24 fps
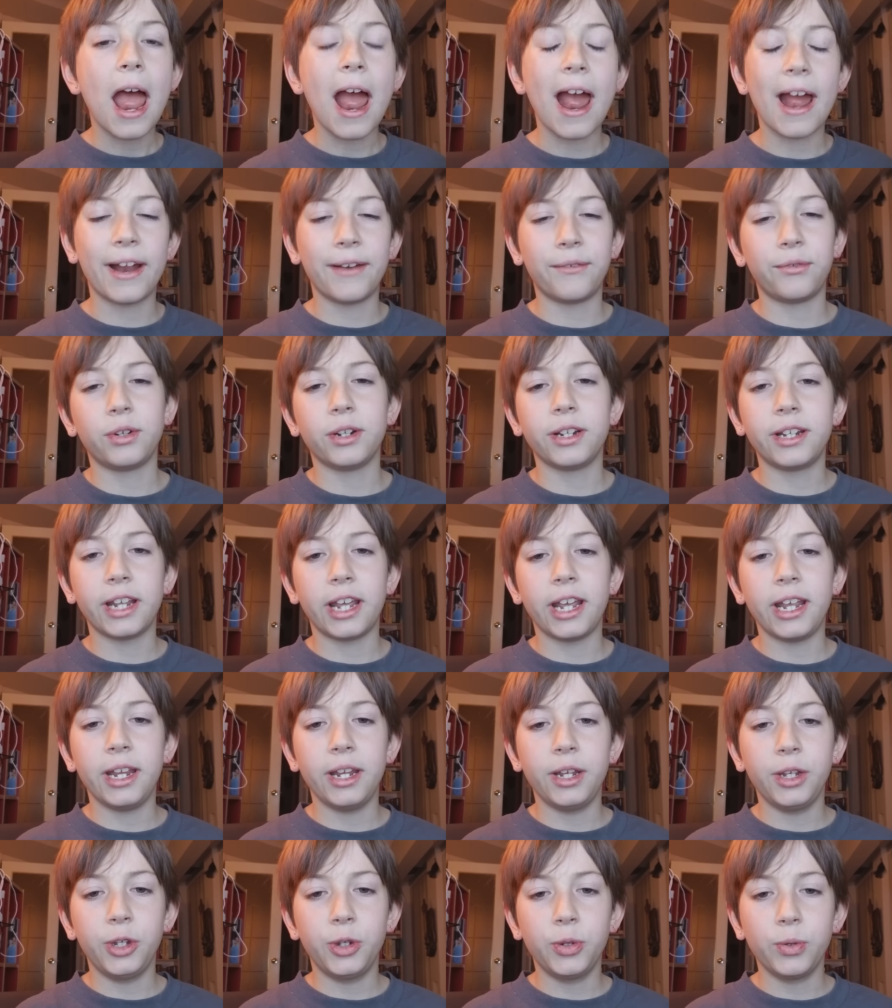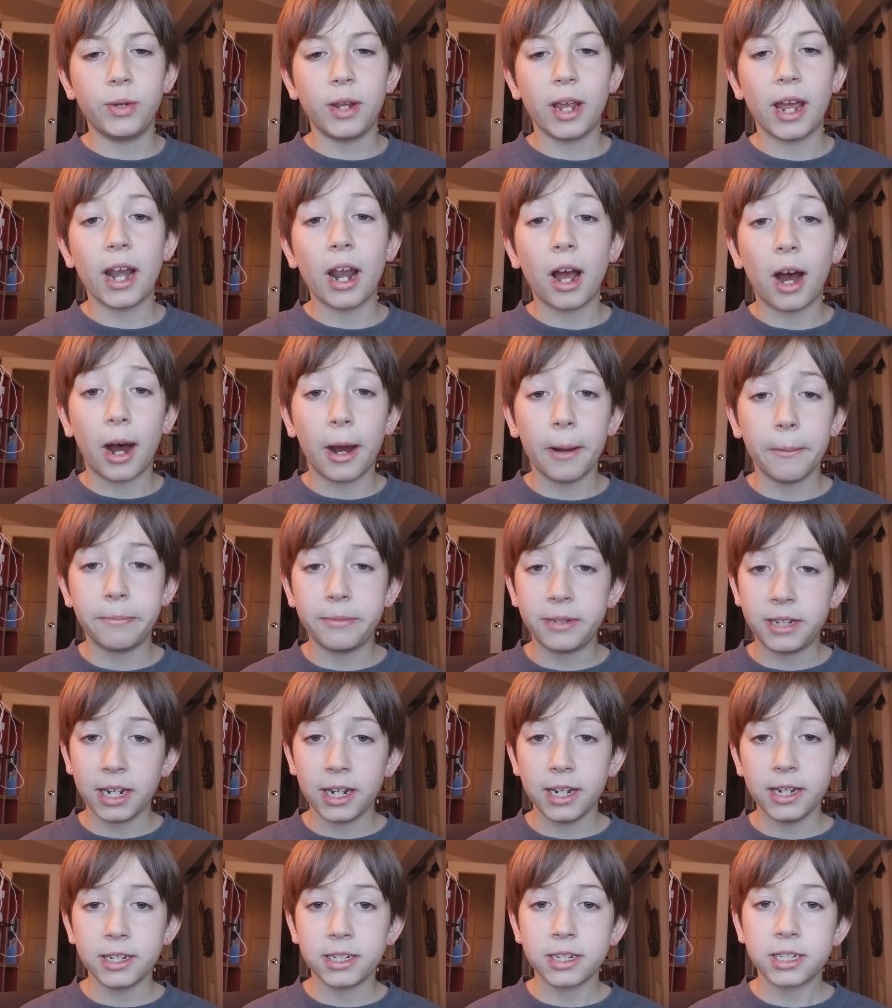Every day, you get
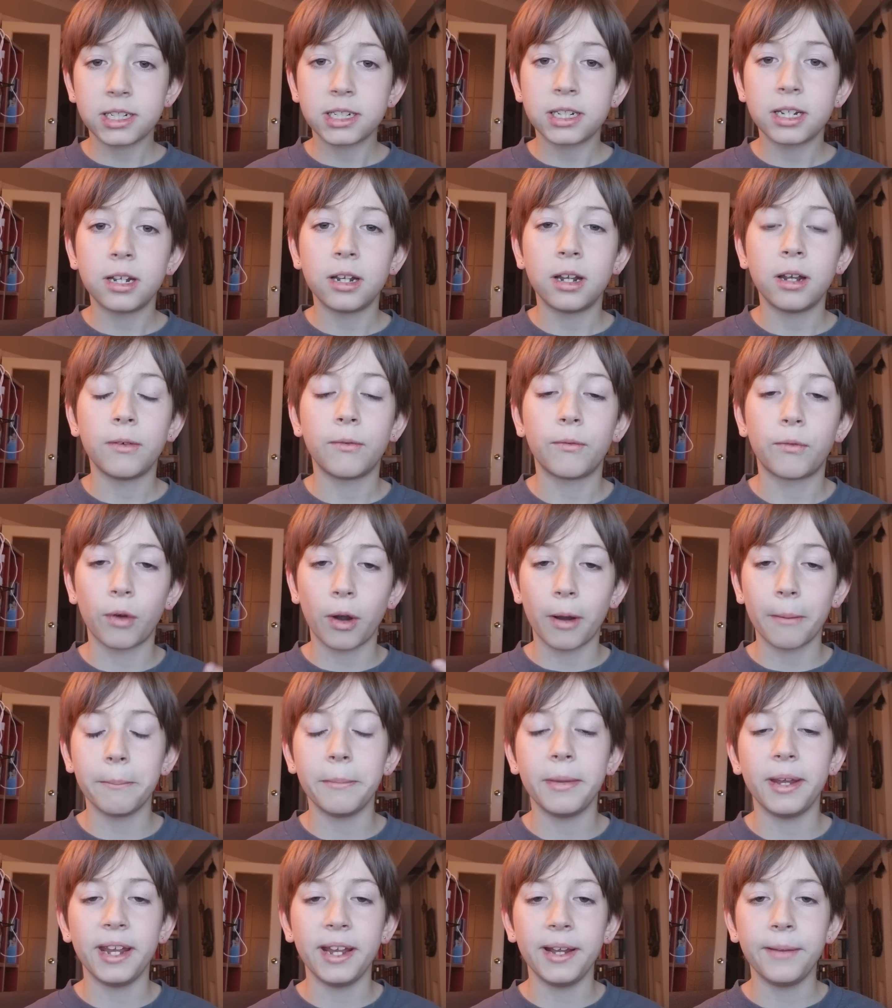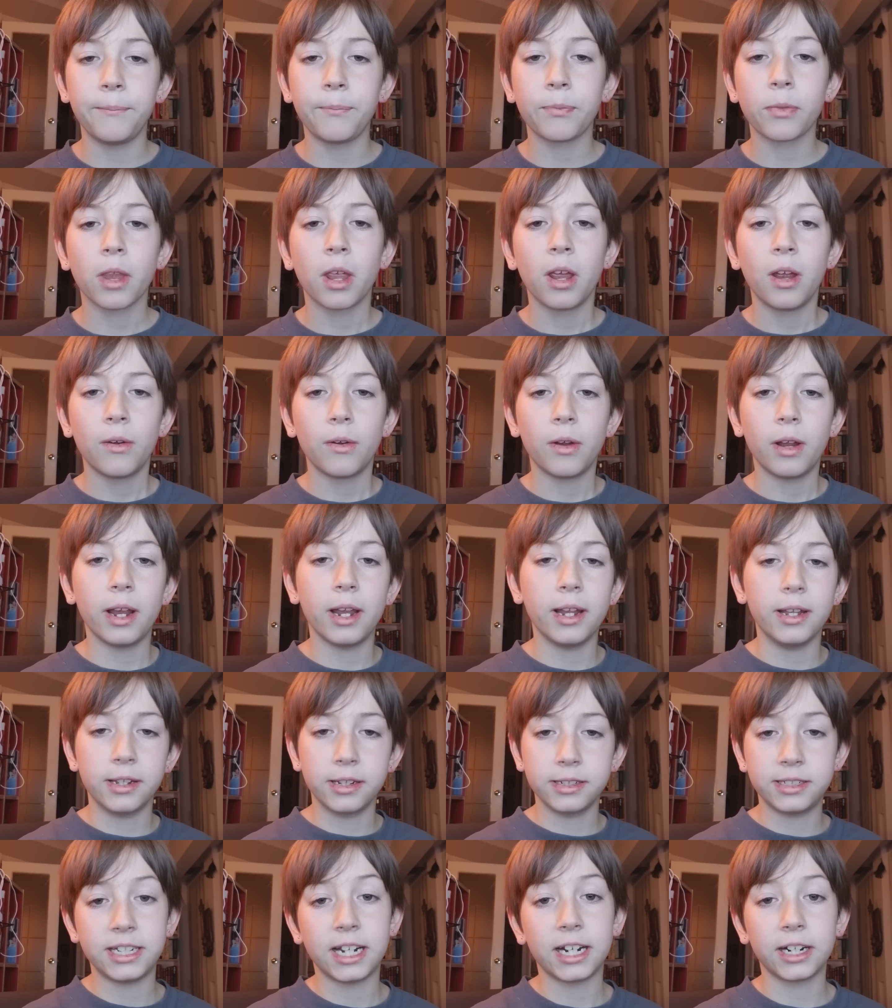updates from me in
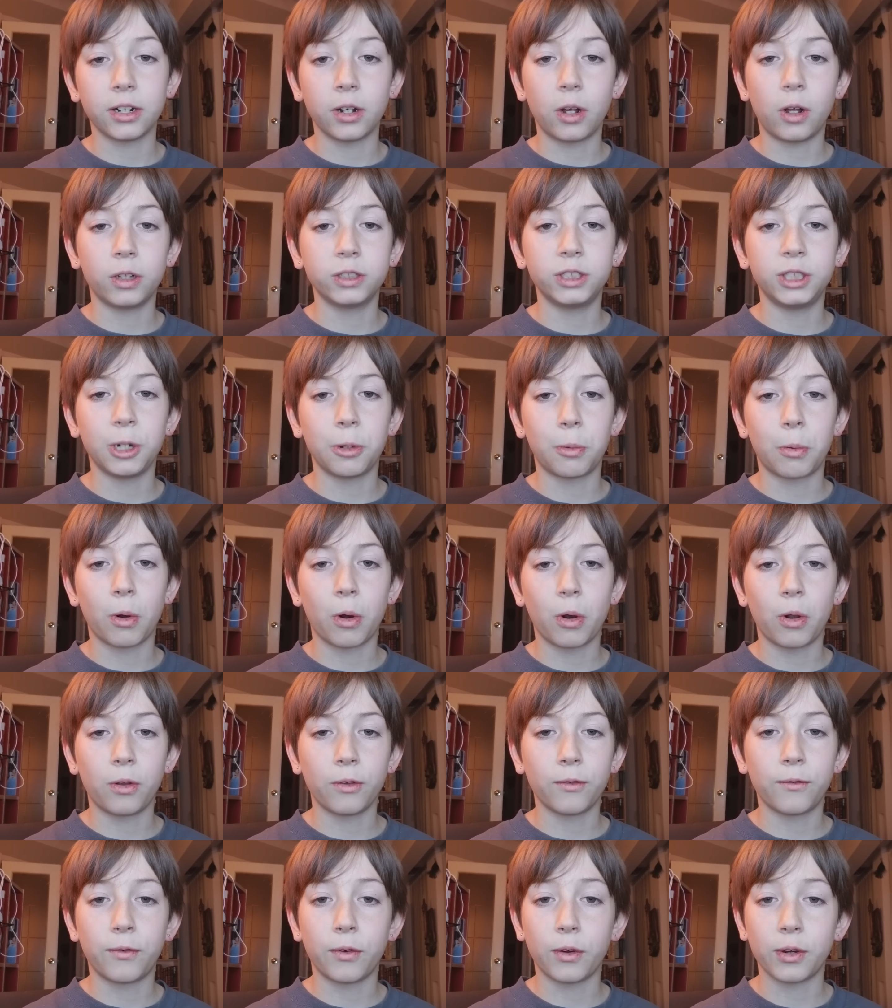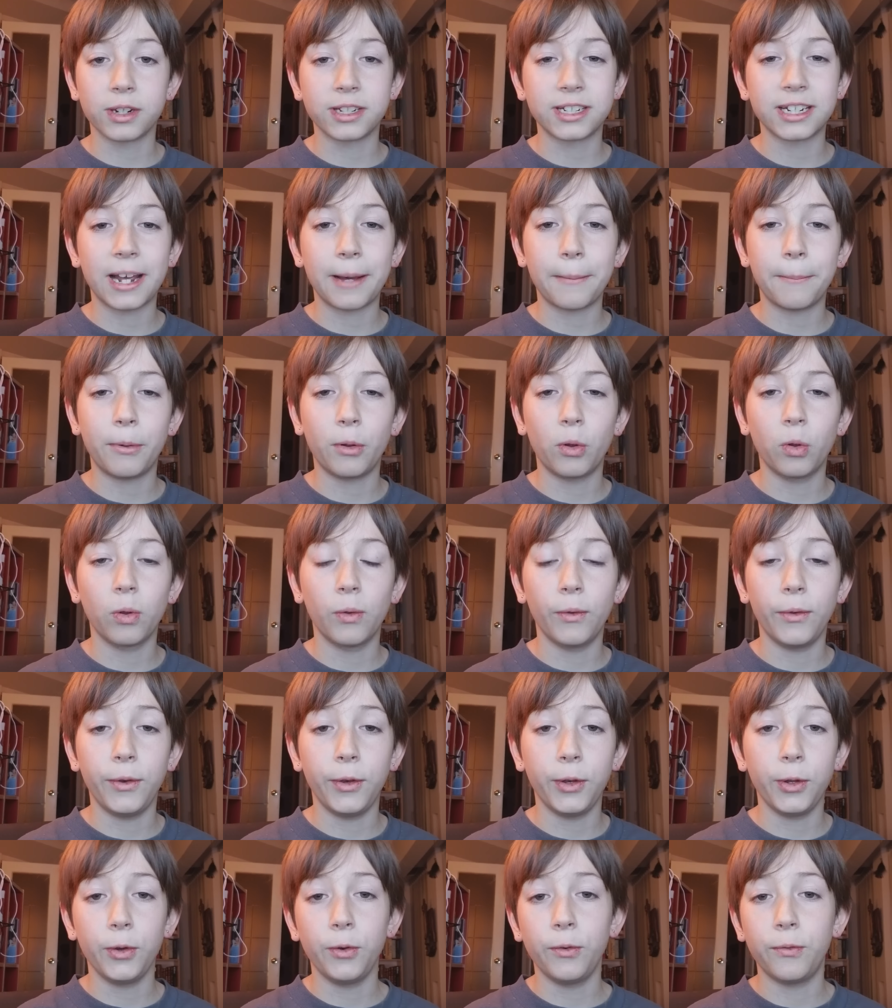the technology world. For example,
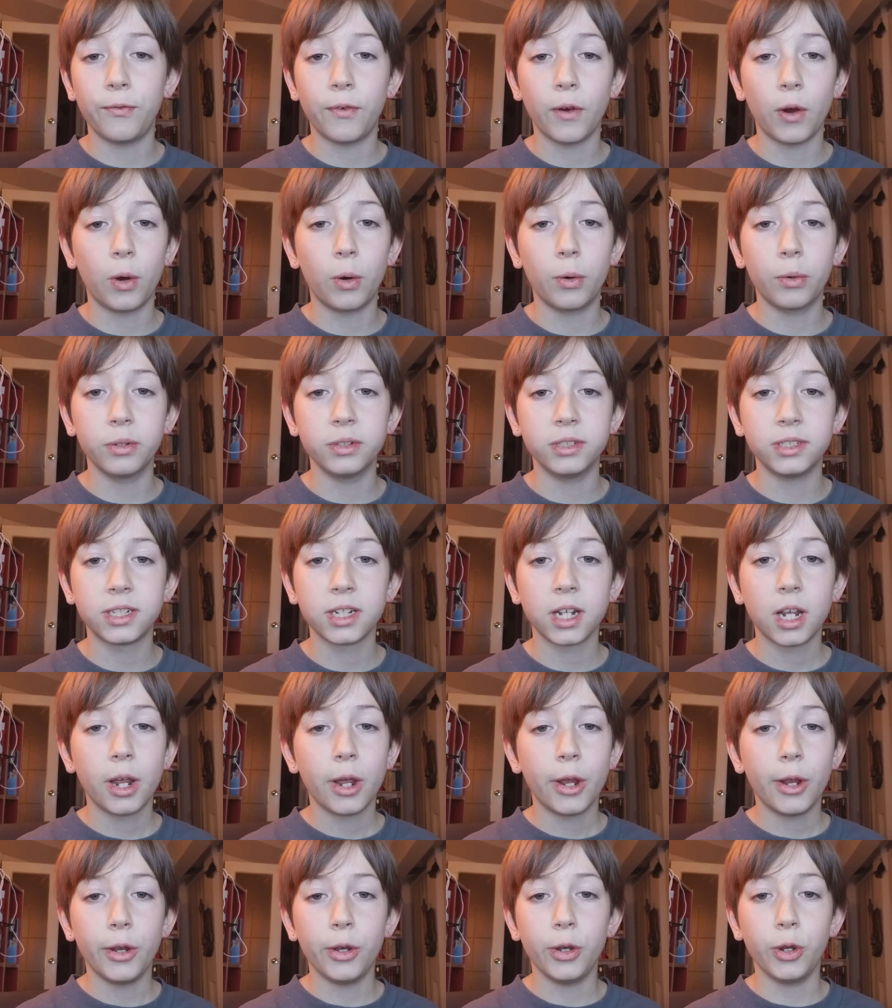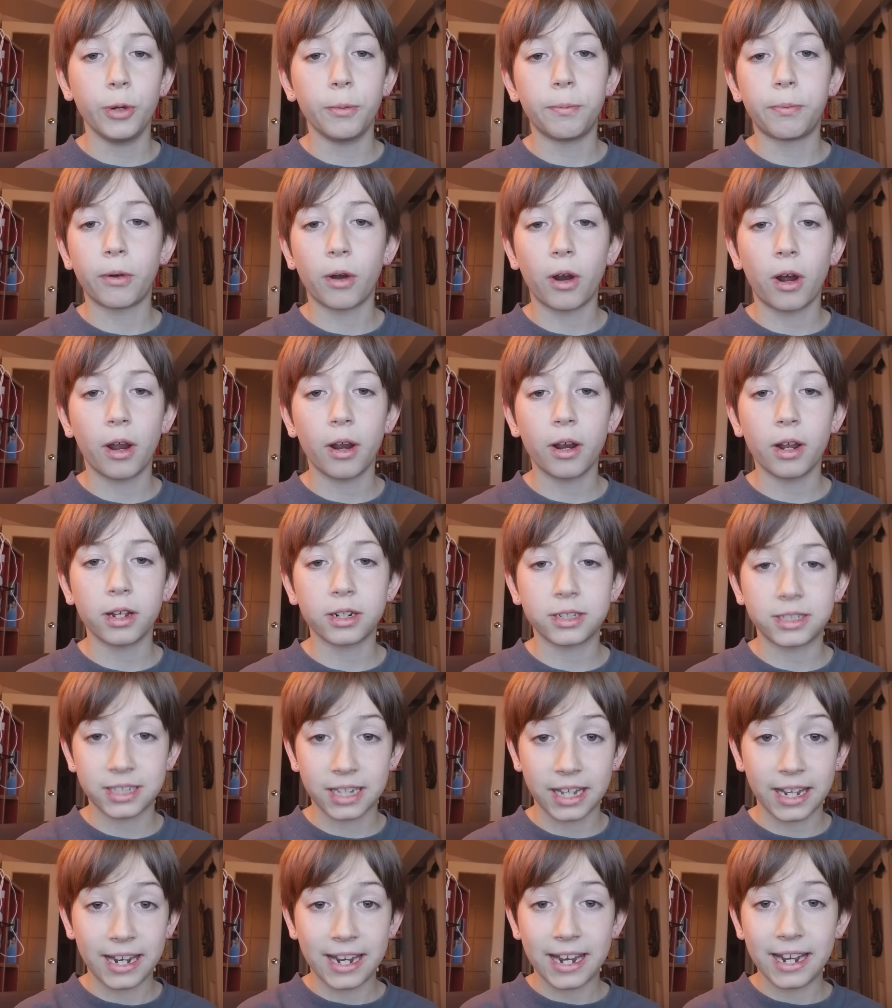new phones, new
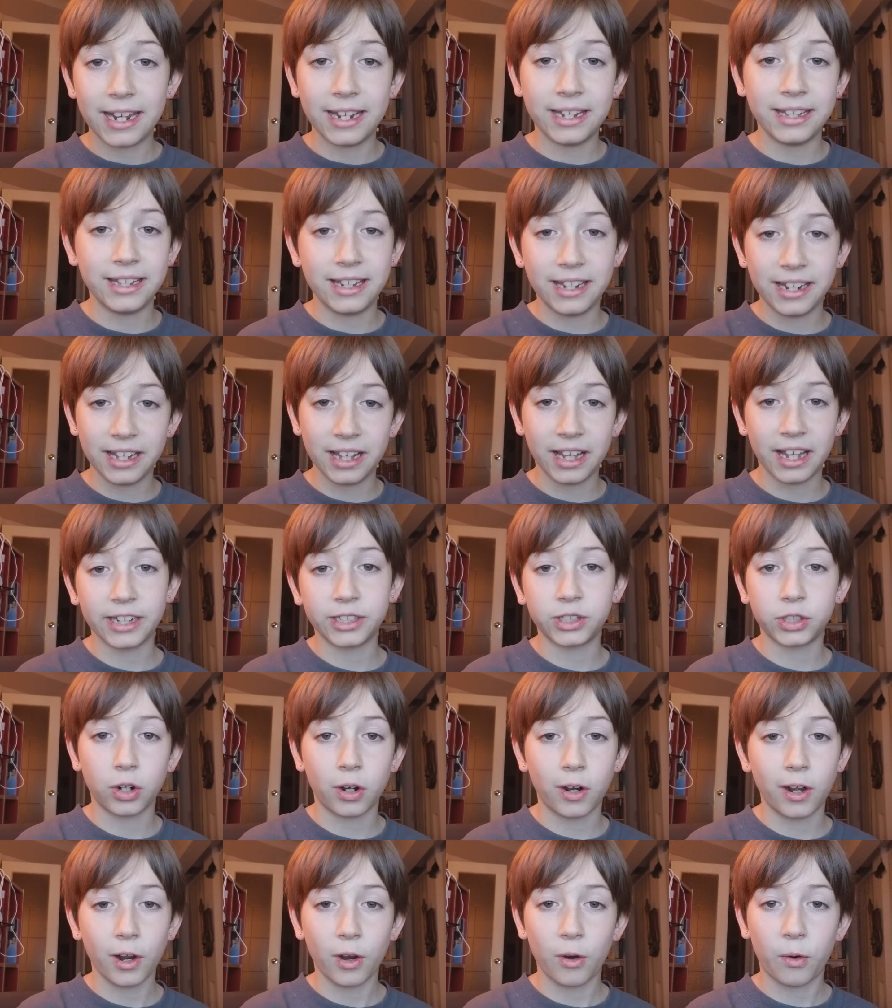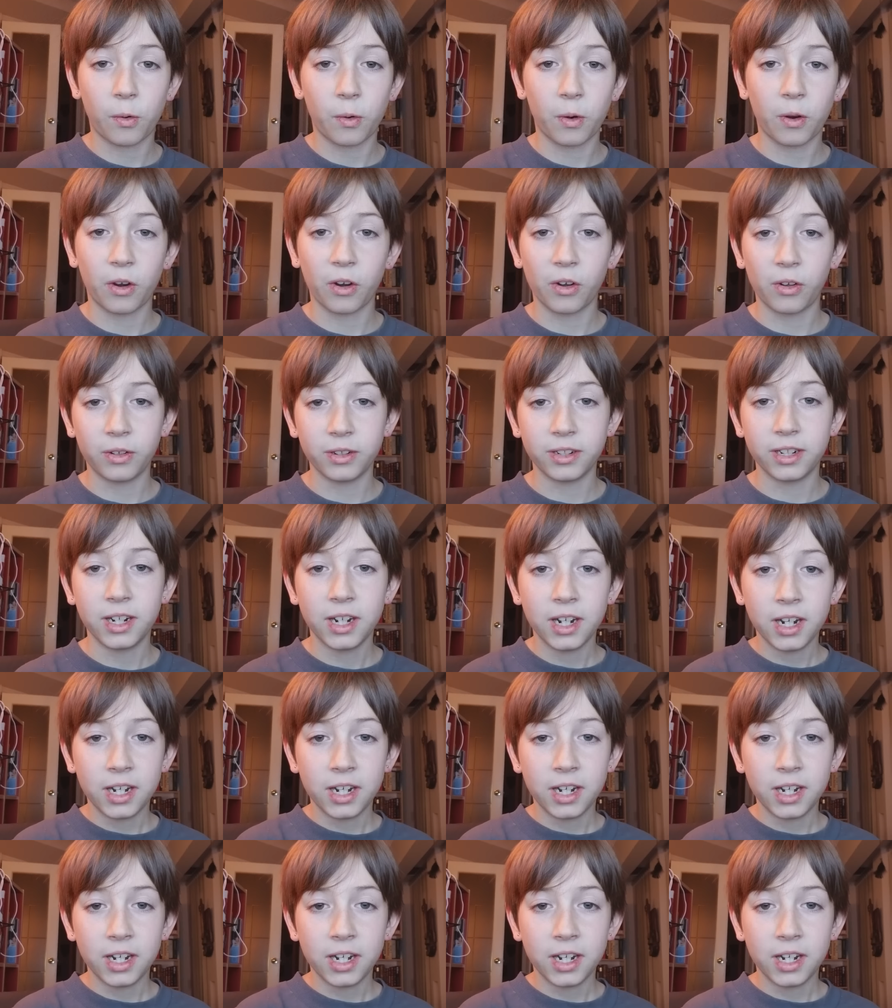products, like in the electronic world,